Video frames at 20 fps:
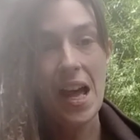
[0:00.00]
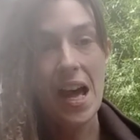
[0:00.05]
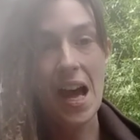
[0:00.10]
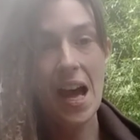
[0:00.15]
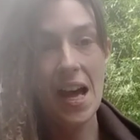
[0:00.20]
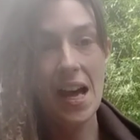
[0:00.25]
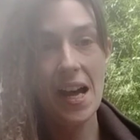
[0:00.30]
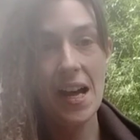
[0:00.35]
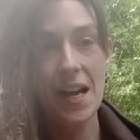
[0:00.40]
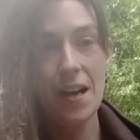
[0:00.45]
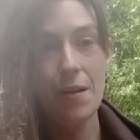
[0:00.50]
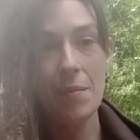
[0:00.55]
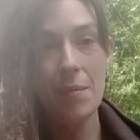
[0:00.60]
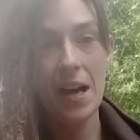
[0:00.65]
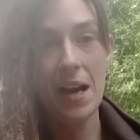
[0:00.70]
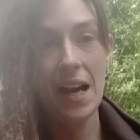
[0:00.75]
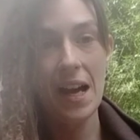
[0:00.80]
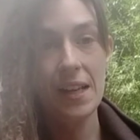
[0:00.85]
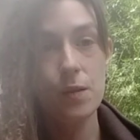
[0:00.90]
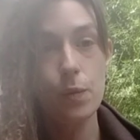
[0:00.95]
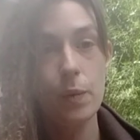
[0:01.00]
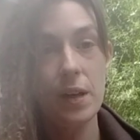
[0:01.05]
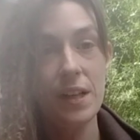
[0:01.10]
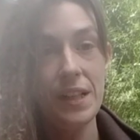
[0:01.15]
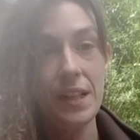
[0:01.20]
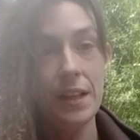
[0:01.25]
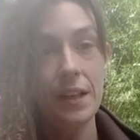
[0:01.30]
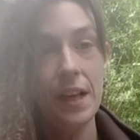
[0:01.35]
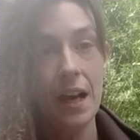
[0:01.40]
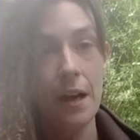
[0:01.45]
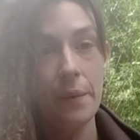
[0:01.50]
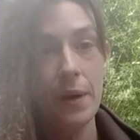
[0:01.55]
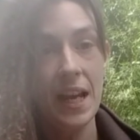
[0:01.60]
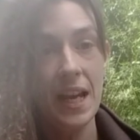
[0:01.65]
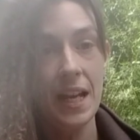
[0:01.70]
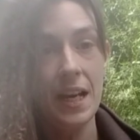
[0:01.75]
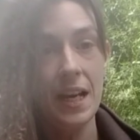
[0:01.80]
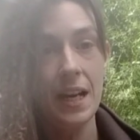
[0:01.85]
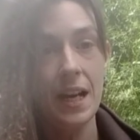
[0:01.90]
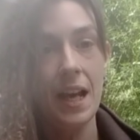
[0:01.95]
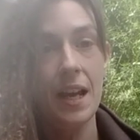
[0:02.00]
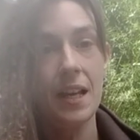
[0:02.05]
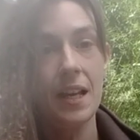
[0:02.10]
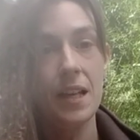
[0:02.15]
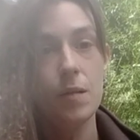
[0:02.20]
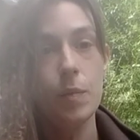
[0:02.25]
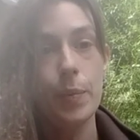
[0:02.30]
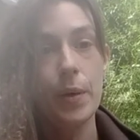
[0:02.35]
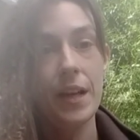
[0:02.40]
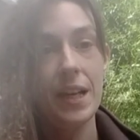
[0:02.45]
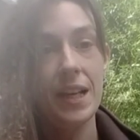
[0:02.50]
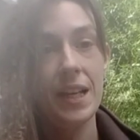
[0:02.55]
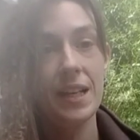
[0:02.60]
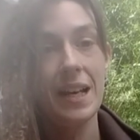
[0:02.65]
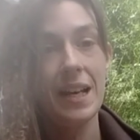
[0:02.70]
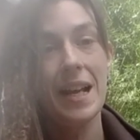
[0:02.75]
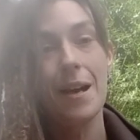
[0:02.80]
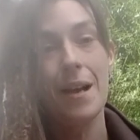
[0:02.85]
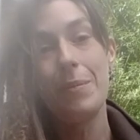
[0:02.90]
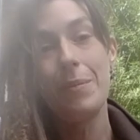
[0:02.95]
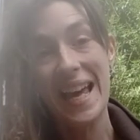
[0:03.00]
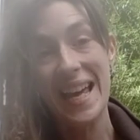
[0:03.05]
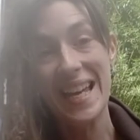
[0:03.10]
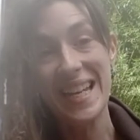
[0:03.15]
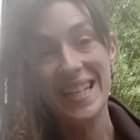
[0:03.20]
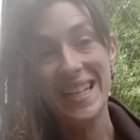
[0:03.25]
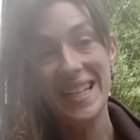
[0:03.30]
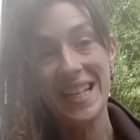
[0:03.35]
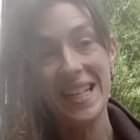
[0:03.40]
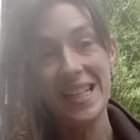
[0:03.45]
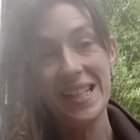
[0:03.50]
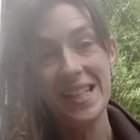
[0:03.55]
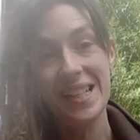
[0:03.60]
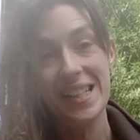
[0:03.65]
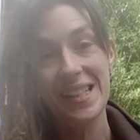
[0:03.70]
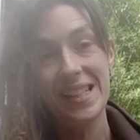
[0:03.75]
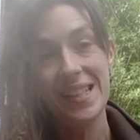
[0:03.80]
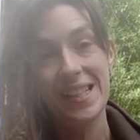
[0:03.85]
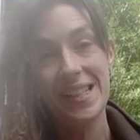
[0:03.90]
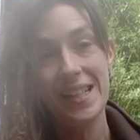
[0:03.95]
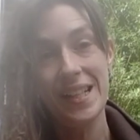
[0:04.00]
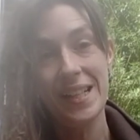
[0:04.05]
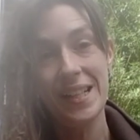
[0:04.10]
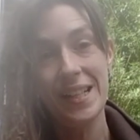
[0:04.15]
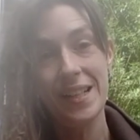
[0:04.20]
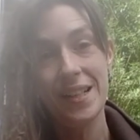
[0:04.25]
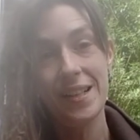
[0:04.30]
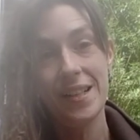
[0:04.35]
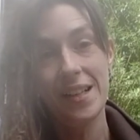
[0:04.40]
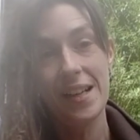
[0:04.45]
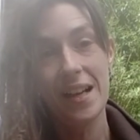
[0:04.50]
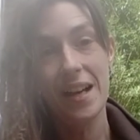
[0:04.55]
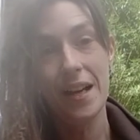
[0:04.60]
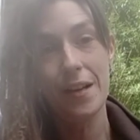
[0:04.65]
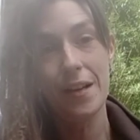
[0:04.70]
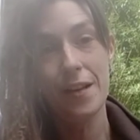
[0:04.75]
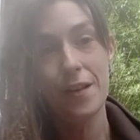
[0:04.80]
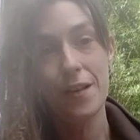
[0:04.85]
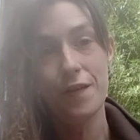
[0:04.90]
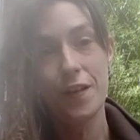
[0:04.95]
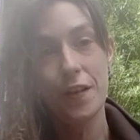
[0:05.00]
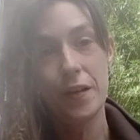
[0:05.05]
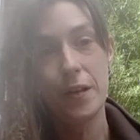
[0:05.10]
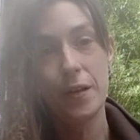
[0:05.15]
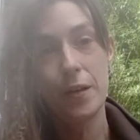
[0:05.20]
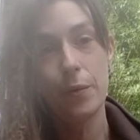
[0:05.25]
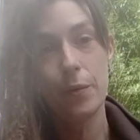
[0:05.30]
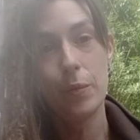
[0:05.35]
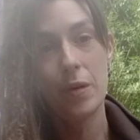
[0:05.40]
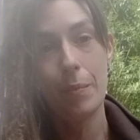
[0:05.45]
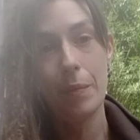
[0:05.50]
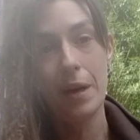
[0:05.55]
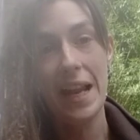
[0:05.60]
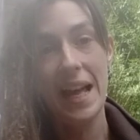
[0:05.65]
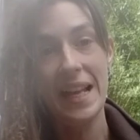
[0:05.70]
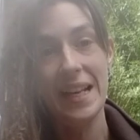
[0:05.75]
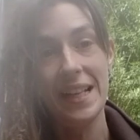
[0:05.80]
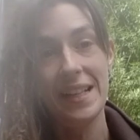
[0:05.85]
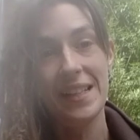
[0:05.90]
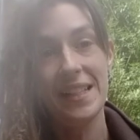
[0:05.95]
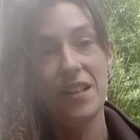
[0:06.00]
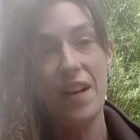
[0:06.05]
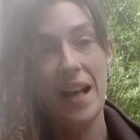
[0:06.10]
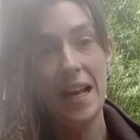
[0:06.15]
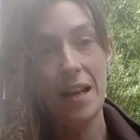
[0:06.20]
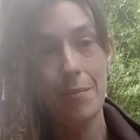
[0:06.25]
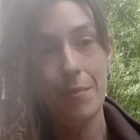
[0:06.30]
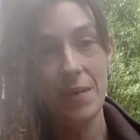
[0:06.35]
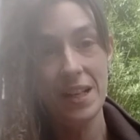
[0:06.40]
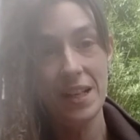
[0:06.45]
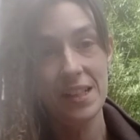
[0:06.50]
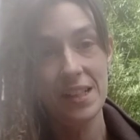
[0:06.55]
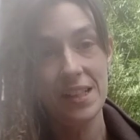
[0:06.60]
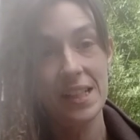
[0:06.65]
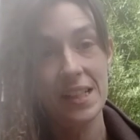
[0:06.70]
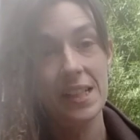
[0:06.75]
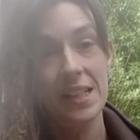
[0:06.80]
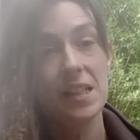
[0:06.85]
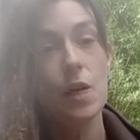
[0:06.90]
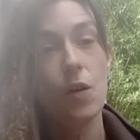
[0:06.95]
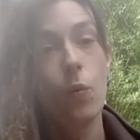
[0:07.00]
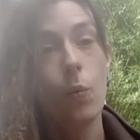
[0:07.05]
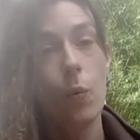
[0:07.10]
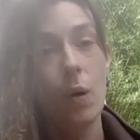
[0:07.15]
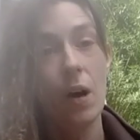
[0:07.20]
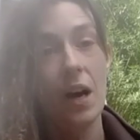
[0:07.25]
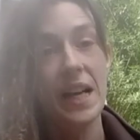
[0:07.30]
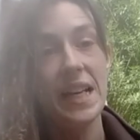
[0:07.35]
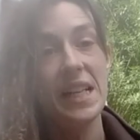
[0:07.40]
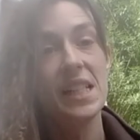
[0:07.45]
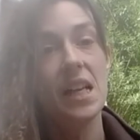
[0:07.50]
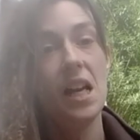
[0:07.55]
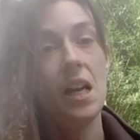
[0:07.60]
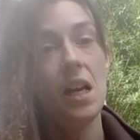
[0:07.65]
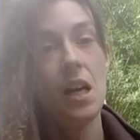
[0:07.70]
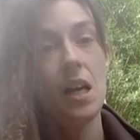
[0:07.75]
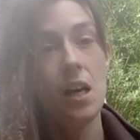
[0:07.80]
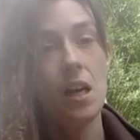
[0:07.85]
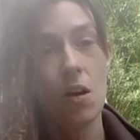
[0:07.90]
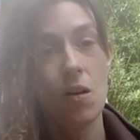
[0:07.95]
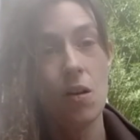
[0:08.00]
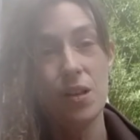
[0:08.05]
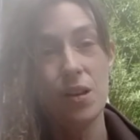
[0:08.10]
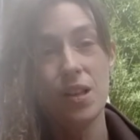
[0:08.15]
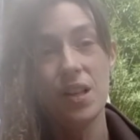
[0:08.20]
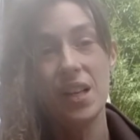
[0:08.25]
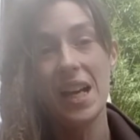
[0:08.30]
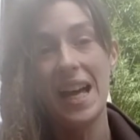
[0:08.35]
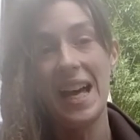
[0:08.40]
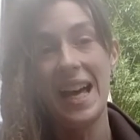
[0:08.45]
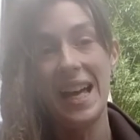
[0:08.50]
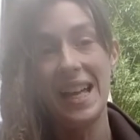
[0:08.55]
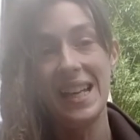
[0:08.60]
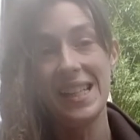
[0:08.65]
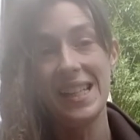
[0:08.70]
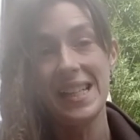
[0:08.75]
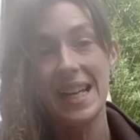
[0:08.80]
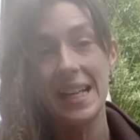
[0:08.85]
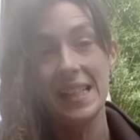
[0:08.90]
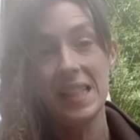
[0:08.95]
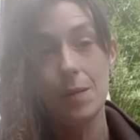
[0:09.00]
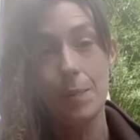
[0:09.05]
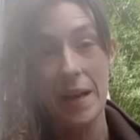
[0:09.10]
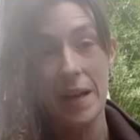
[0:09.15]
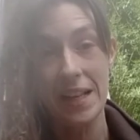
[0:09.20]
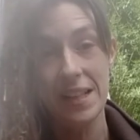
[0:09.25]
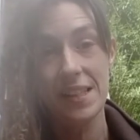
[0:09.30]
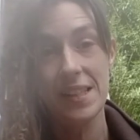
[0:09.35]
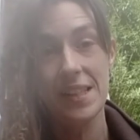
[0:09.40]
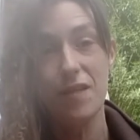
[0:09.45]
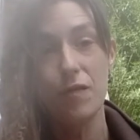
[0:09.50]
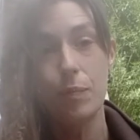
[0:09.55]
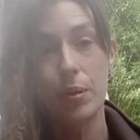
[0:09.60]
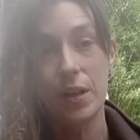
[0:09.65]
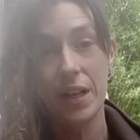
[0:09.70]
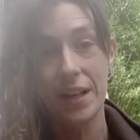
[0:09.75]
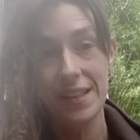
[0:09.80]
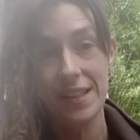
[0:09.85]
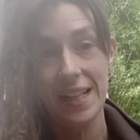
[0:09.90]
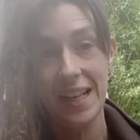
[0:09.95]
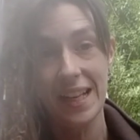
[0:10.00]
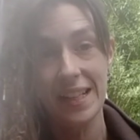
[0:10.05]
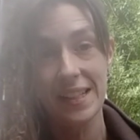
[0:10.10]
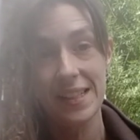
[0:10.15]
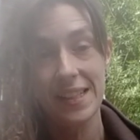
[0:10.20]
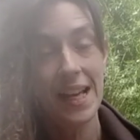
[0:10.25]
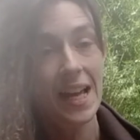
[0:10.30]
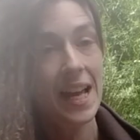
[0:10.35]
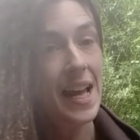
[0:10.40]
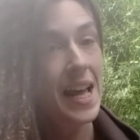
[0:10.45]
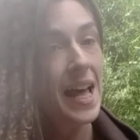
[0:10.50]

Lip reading: And when you go in and put in an application to go for One Planet development, it's quite a long and expensive process.